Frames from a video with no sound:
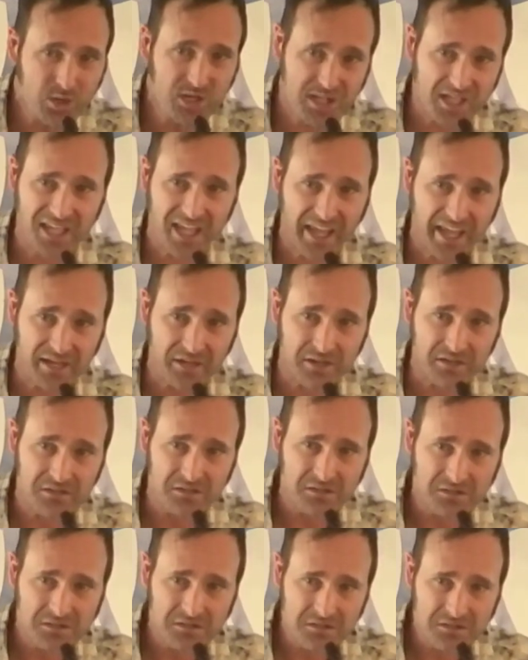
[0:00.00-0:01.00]
bored again.
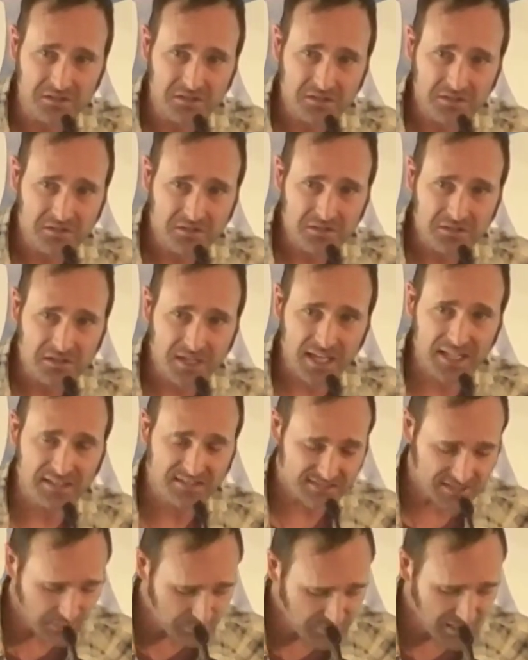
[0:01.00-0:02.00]

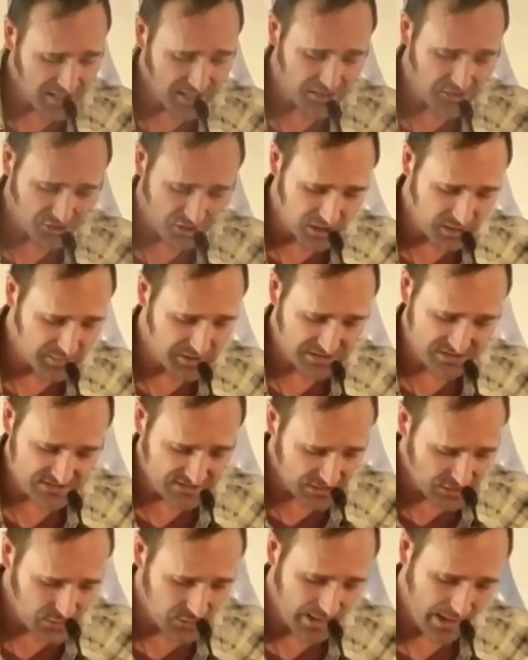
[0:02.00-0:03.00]
And someday you're going to be
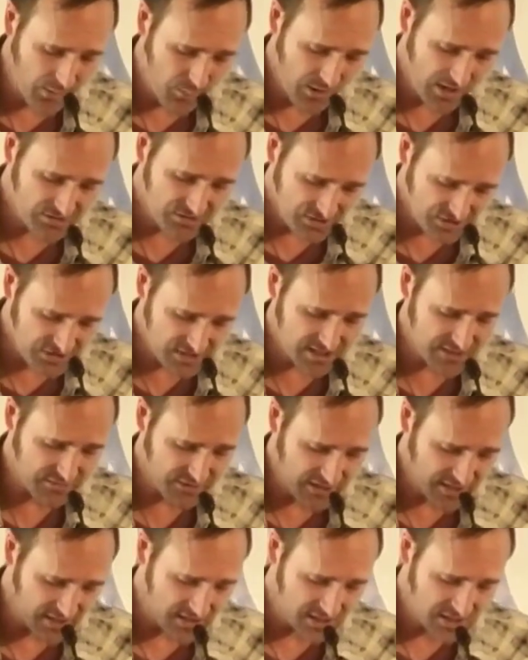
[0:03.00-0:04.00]
sitting around watching
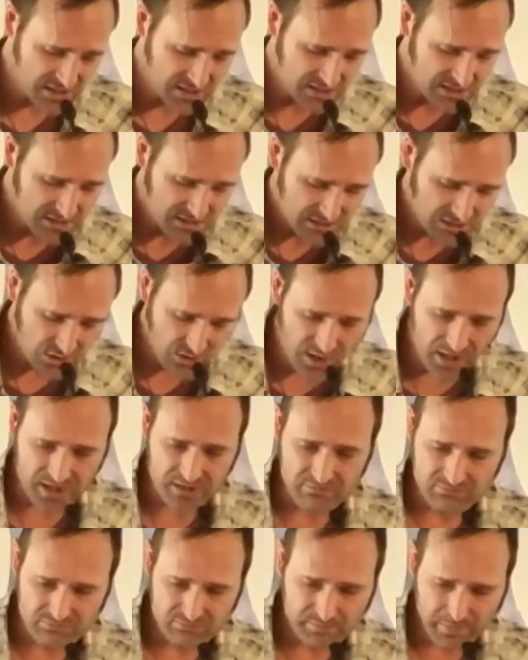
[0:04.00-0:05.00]
TV
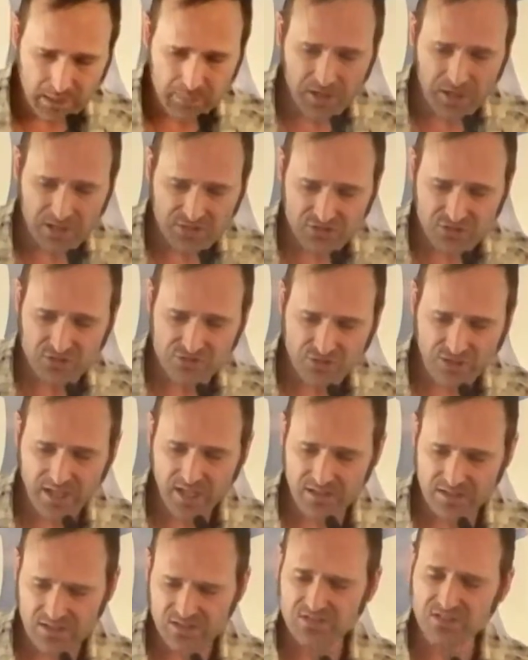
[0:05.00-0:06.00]
going, maybe I should
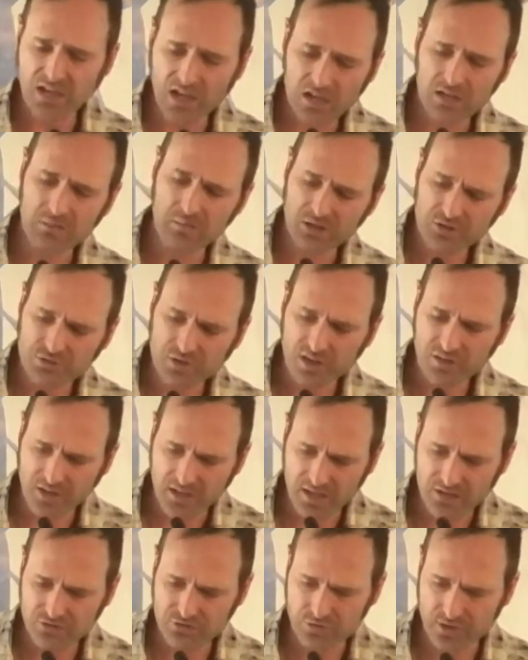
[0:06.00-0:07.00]
check out this documentary
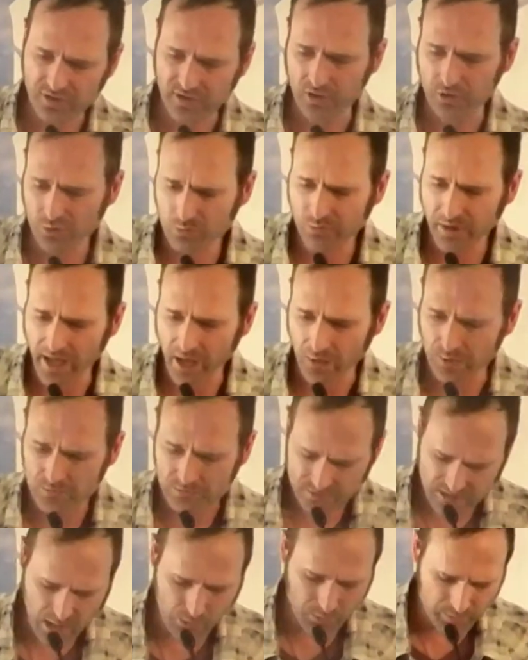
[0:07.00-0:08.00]
on the history of the
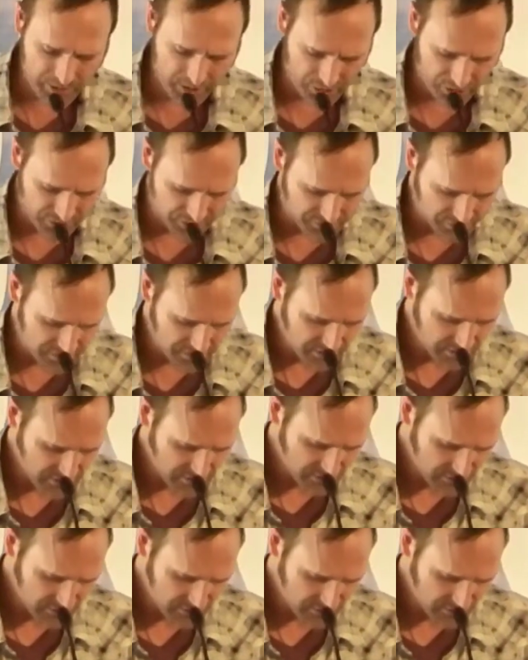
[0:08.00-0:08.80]
umlaut. That would be good.